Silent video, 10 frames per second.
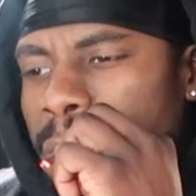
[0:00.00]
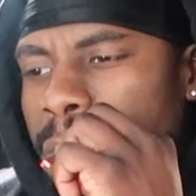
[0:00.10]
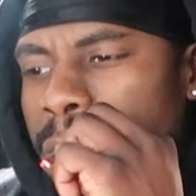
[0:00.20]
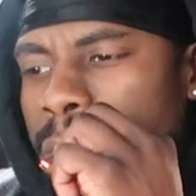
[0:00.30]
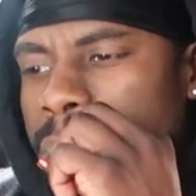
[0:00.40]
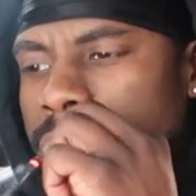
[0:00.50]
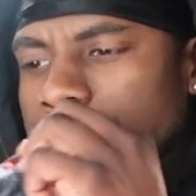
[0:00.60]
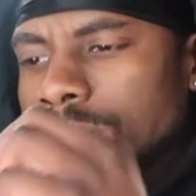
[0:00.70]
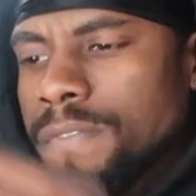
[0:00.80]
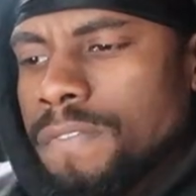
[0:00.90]

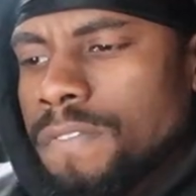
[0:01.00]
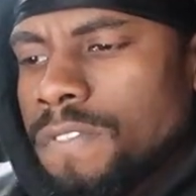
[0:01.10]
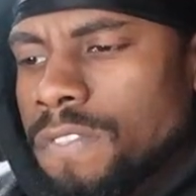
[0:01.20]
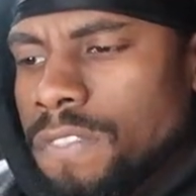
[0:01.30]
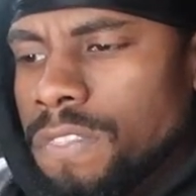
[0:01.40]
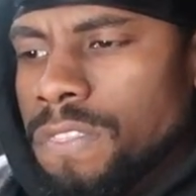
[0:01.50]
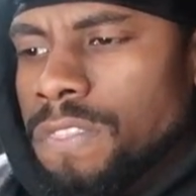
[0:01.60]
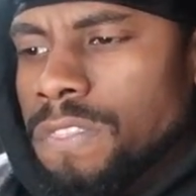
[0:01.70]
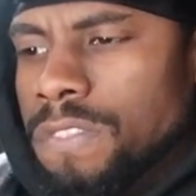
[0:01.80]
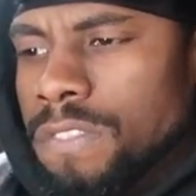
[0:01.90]

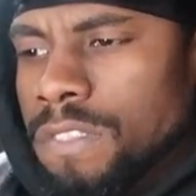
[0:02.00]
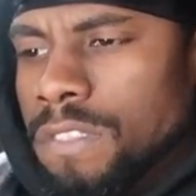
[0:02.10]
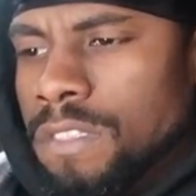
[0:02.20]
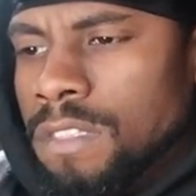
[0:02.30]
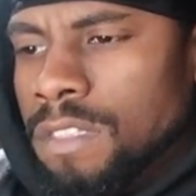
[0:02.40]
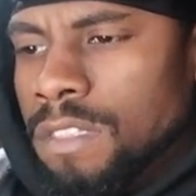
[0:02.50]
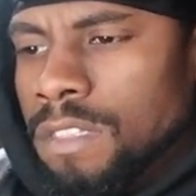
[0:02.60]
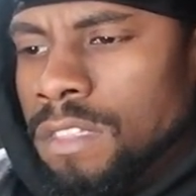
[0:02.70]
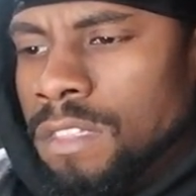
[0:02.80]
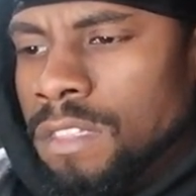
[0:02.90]

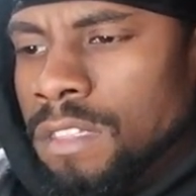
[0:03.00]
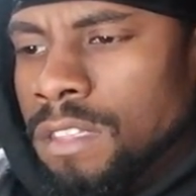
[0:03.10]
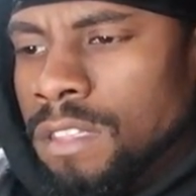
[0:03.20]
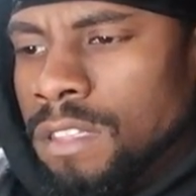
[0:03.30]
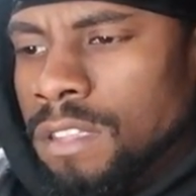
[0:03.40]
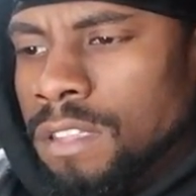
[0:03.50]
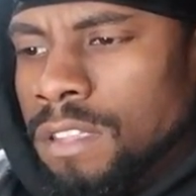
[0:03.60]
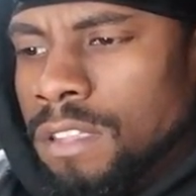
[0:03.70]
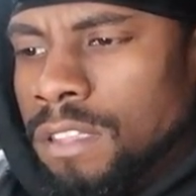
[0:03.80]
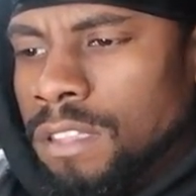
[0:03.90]

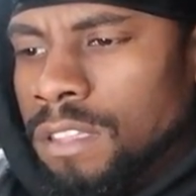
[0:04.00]
(silent)